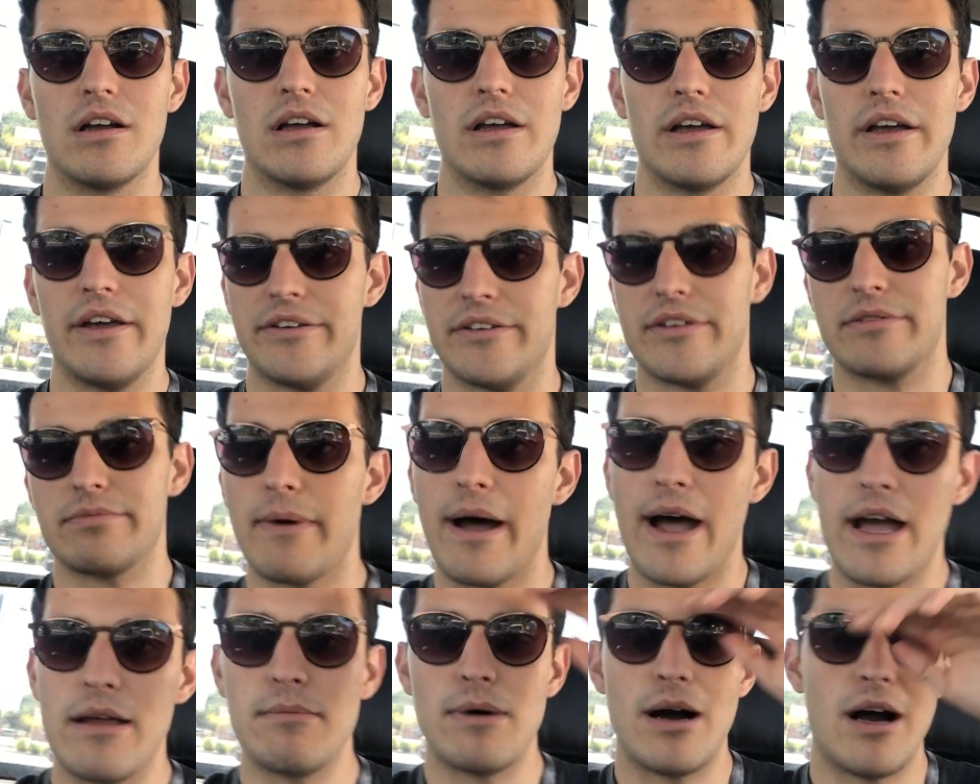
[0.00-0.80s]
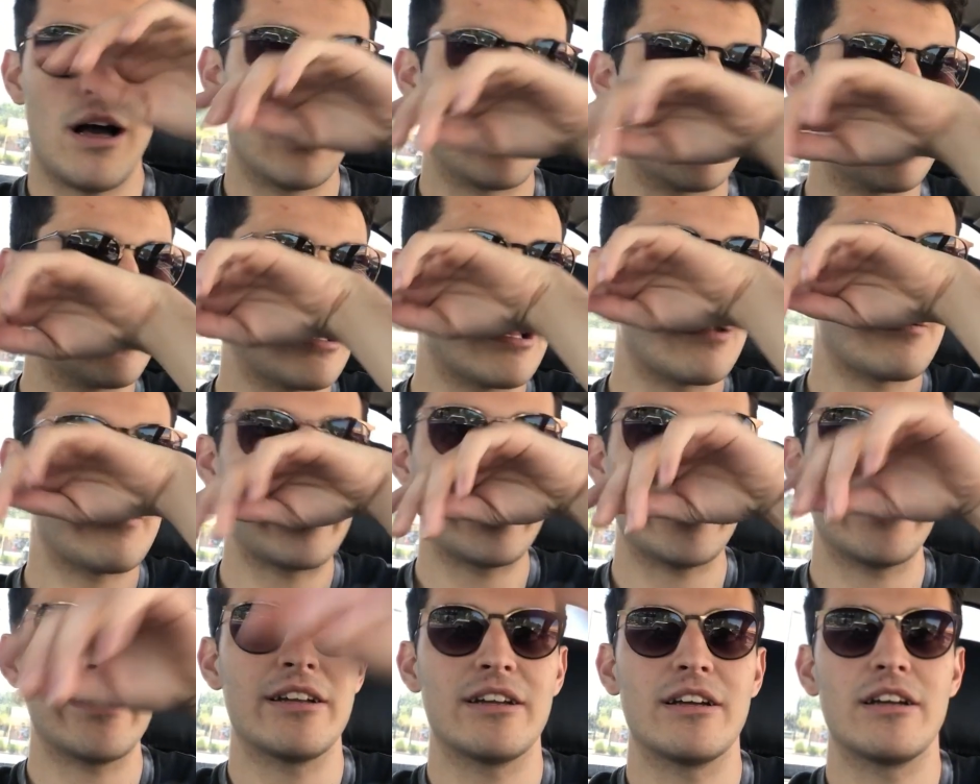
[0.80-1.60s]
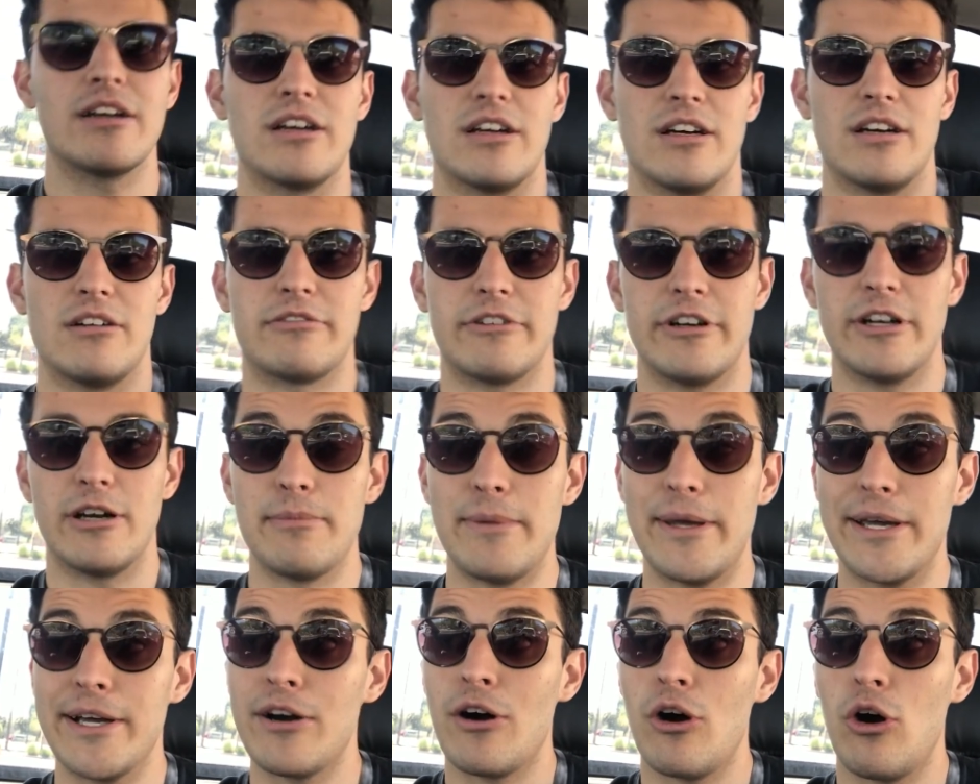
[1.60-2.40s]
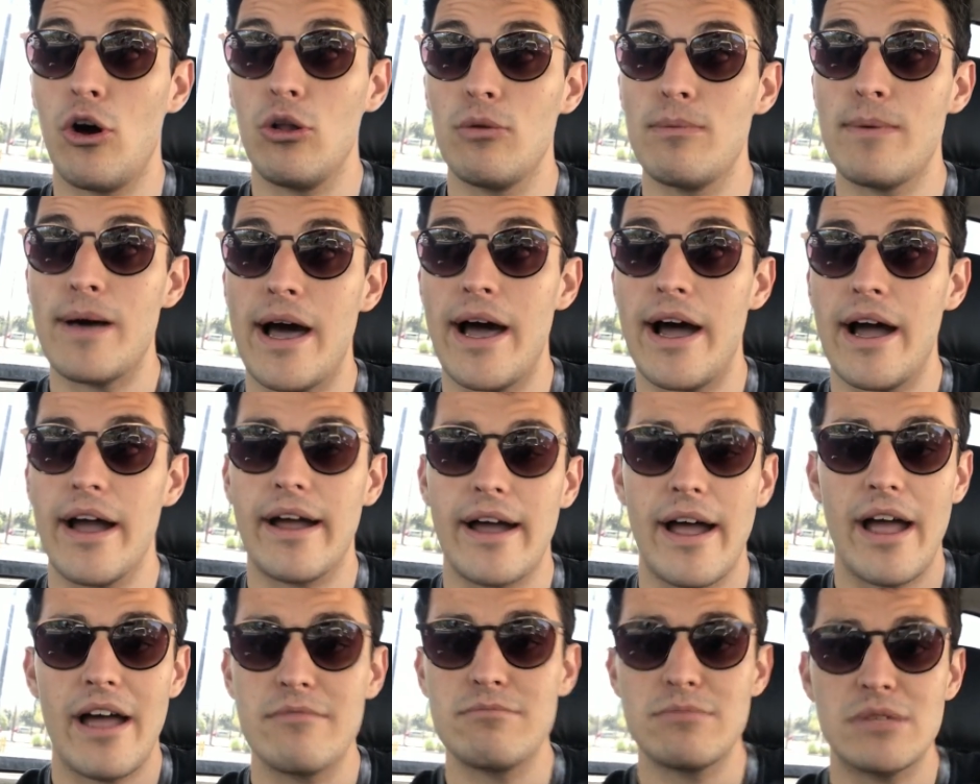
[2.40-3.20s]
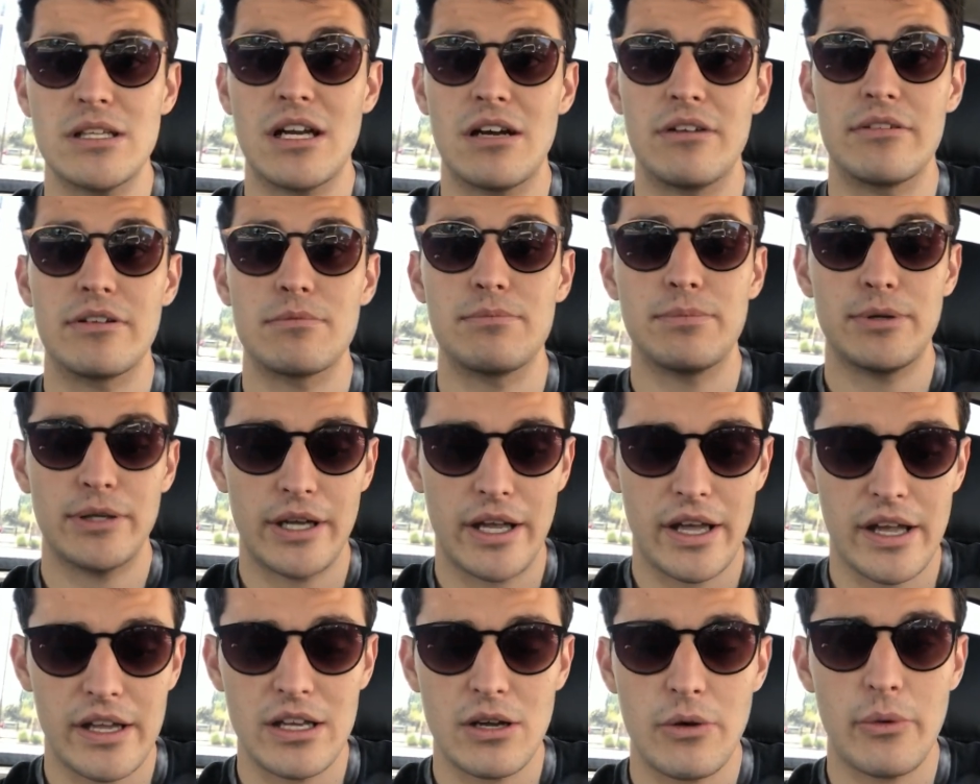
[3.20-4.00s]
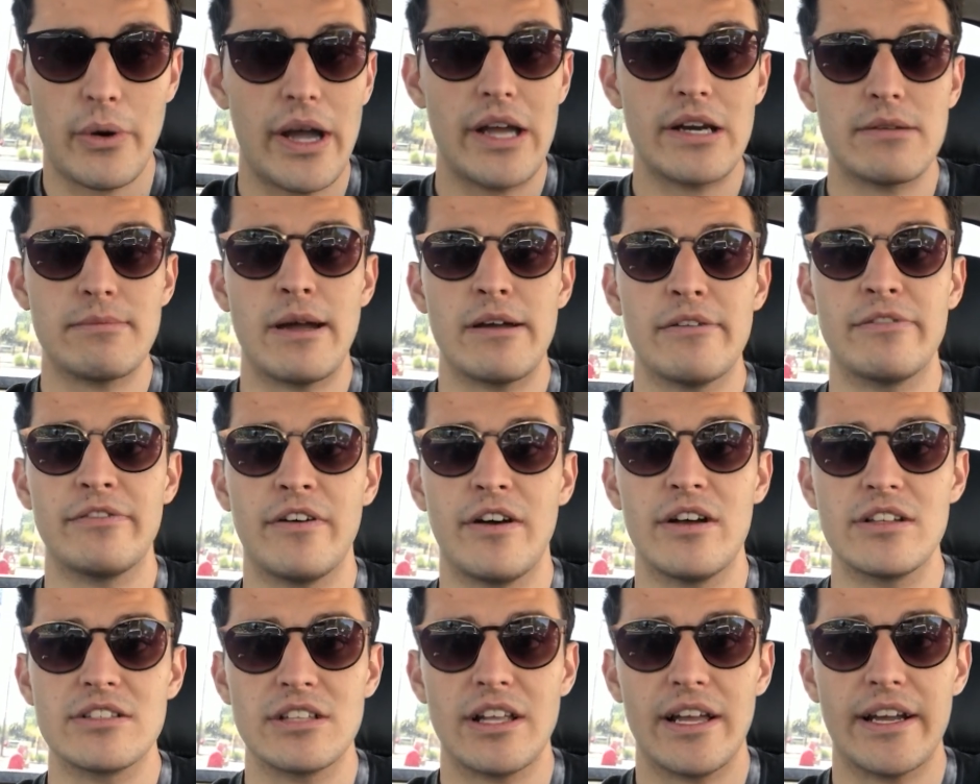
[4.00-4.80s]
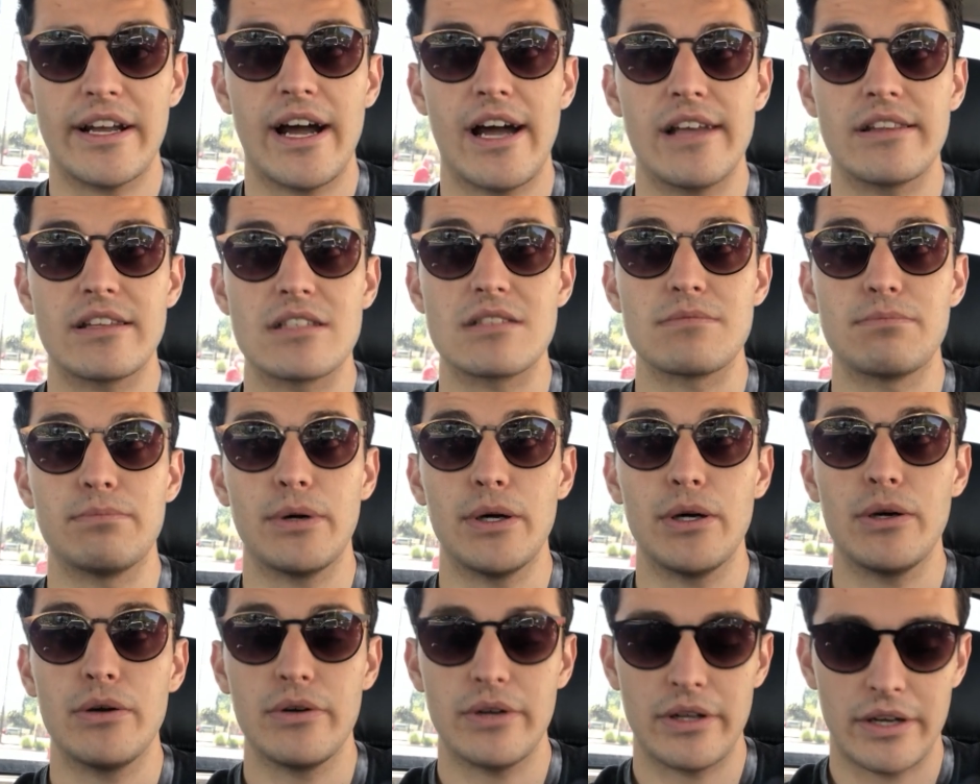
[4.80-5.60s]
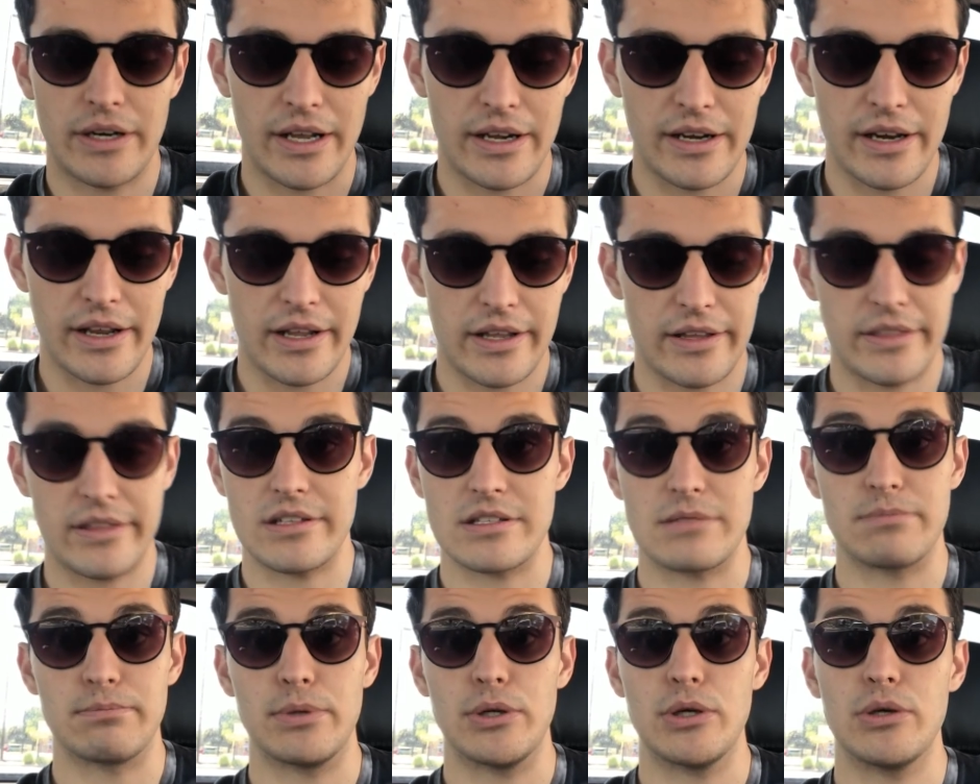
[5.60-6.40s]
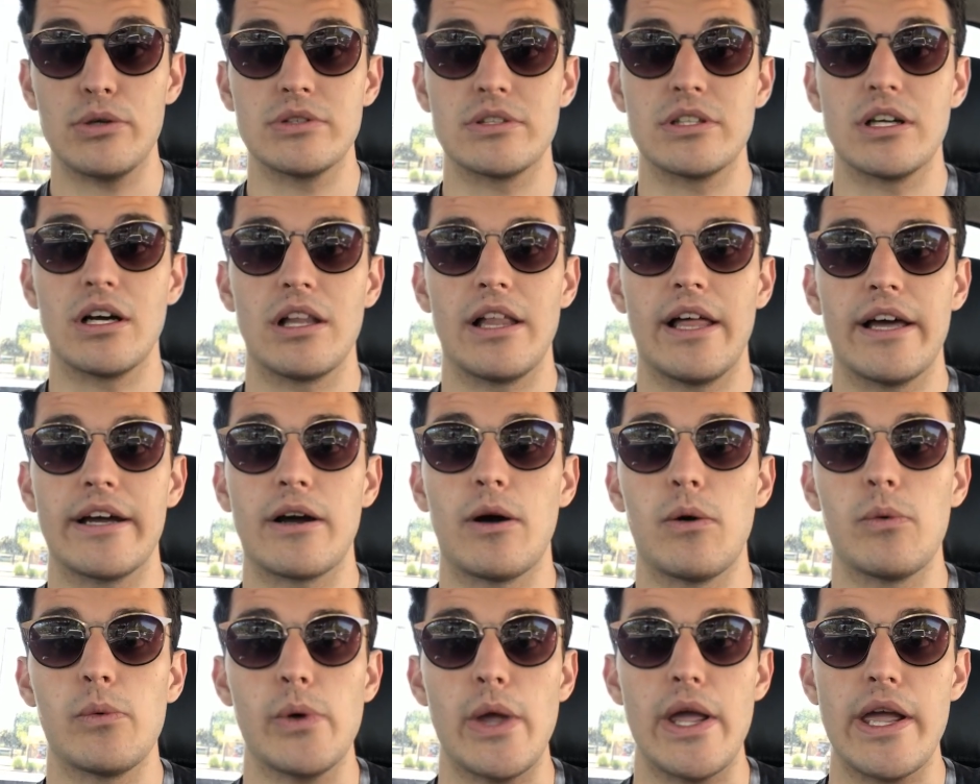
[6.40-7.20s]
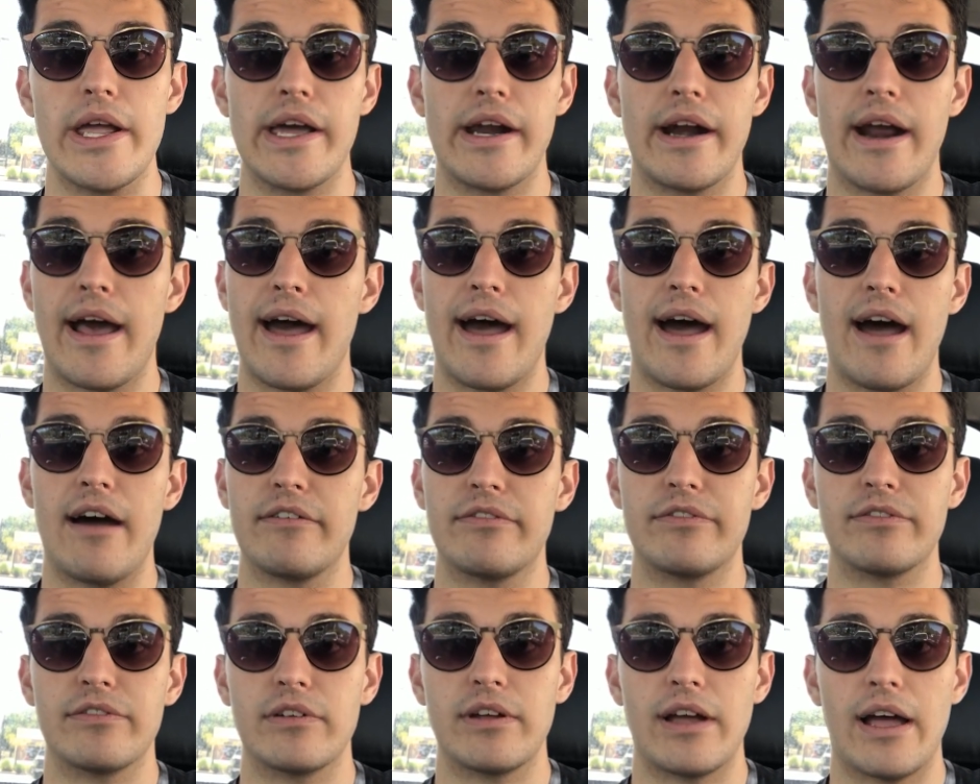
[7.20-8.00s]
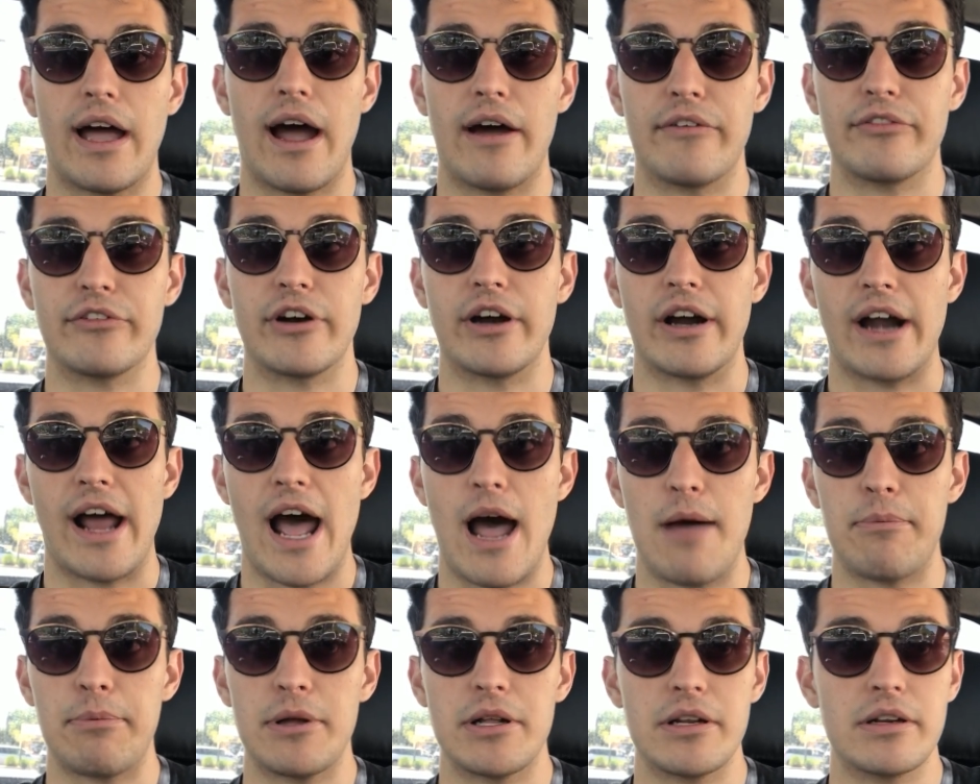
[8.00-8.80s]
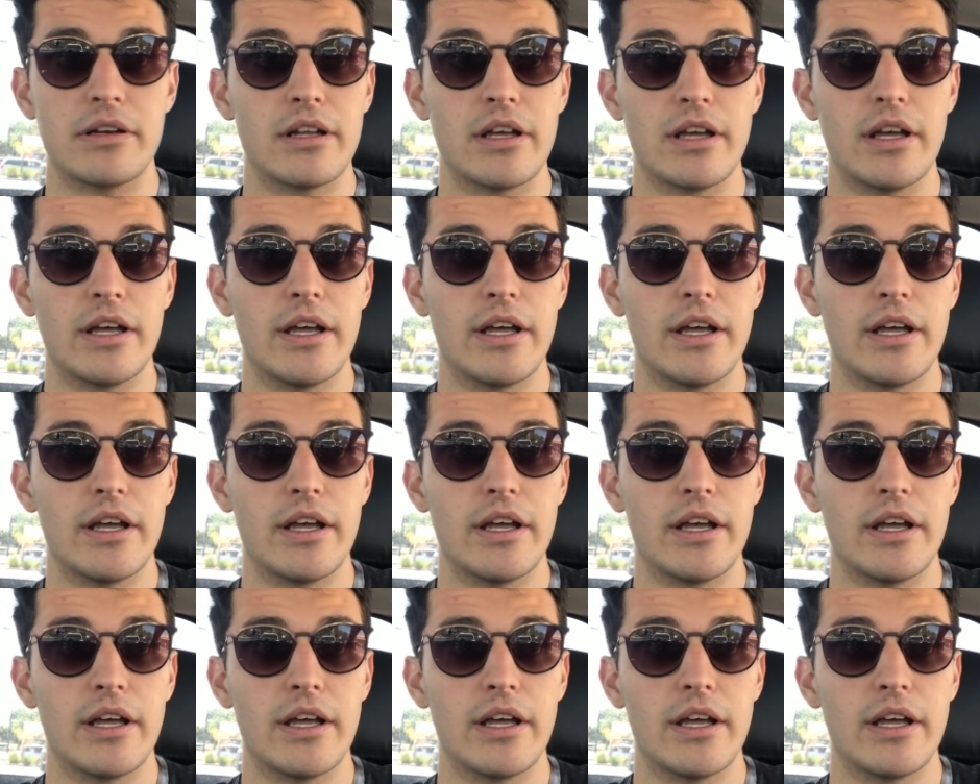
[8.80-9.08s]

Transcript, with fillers: It's just mind boggling to me. A real big holdback. I haven't been able to put any weight on my foot till I got this boot, and I didn't get this boot till like a week and a half after it happened.